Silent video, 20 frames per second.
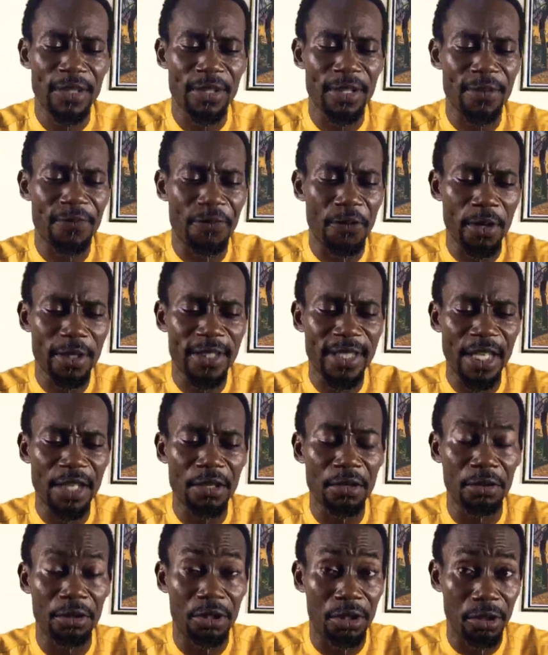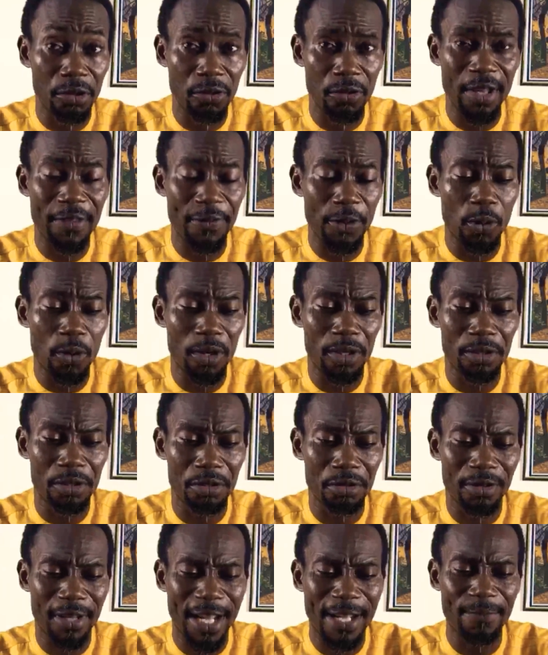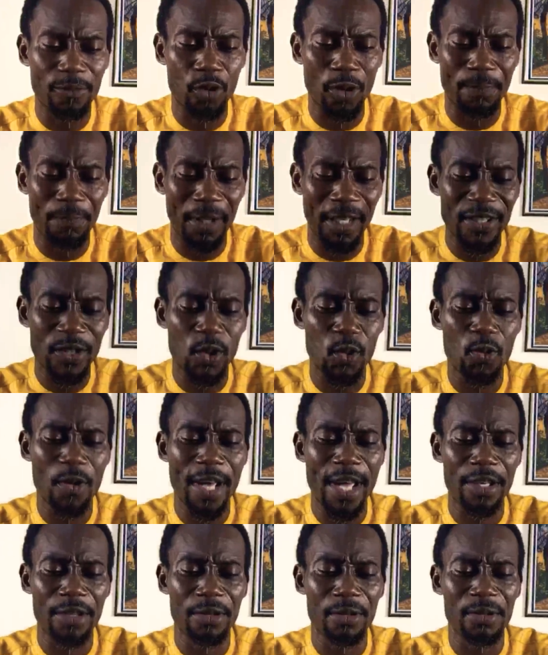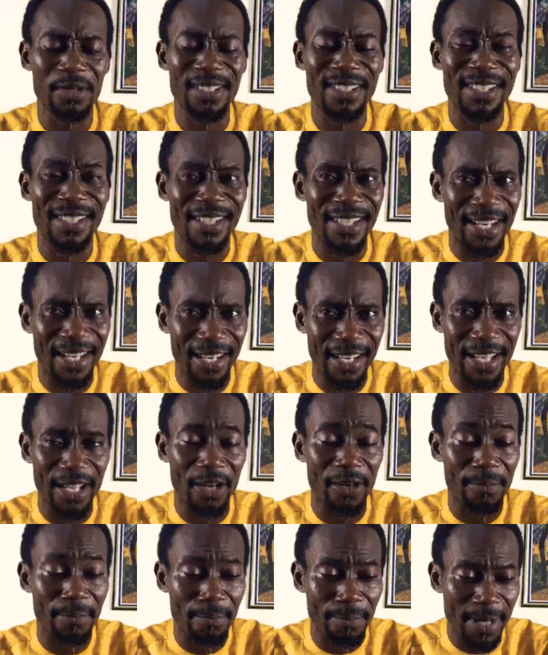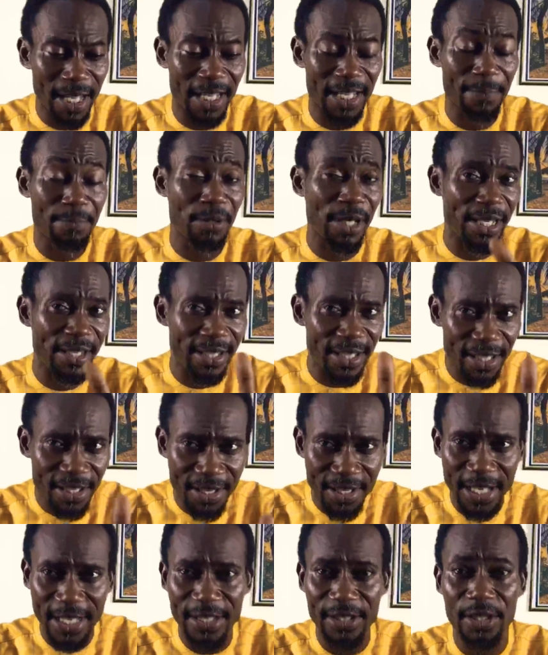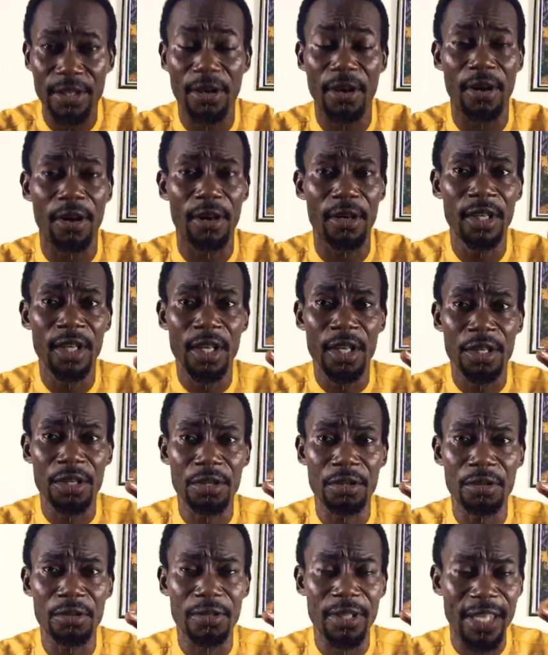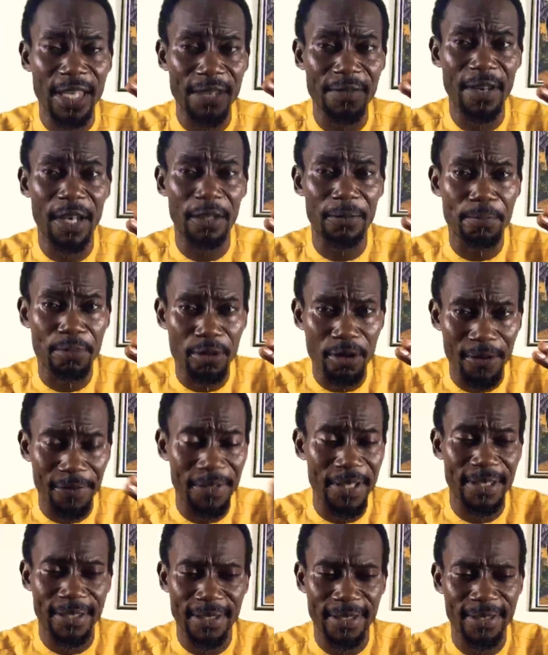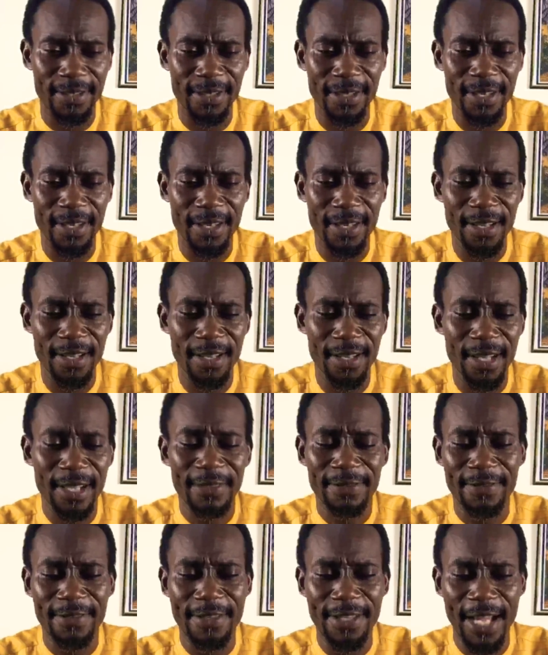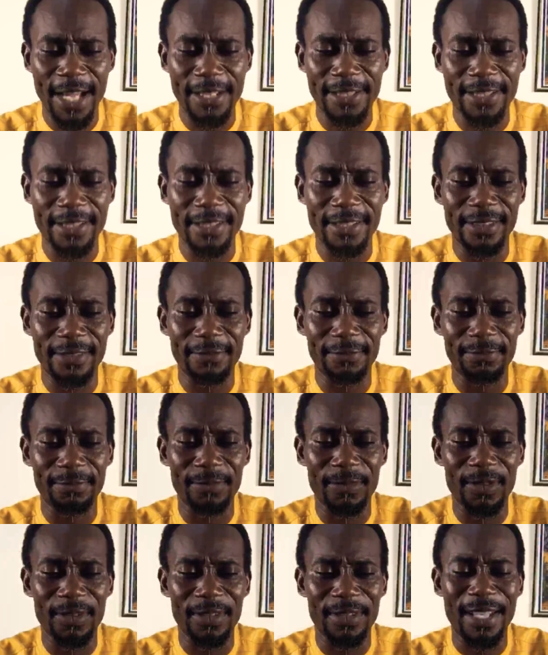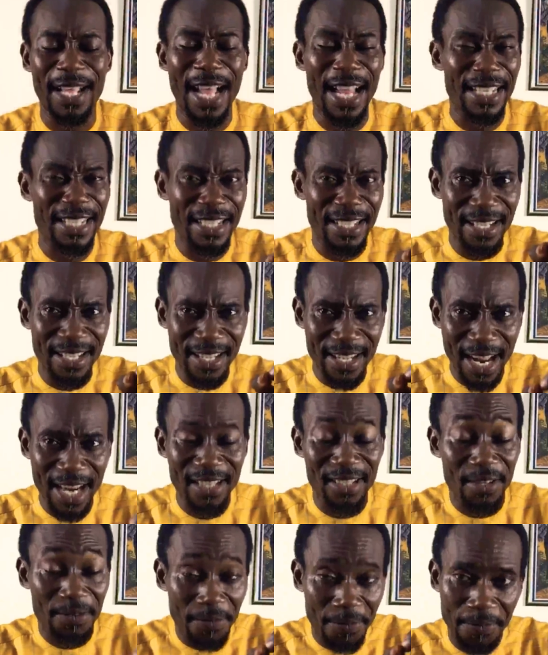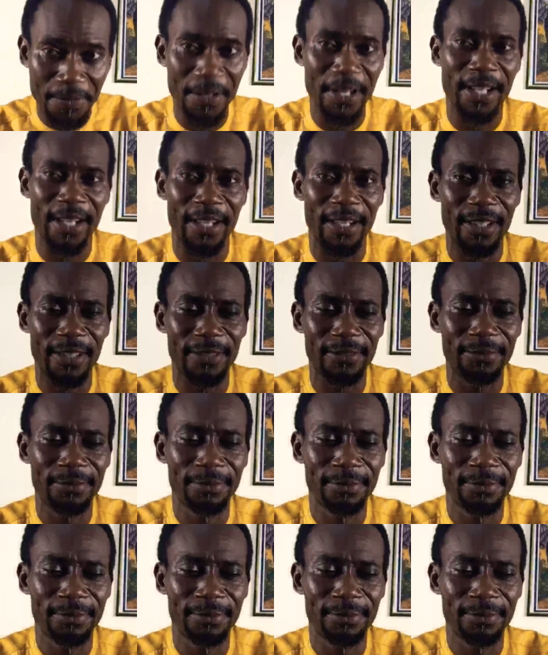So the first thing you do if you want to come to a place where you declare or make predictions or you give out prophecies that cannot fail.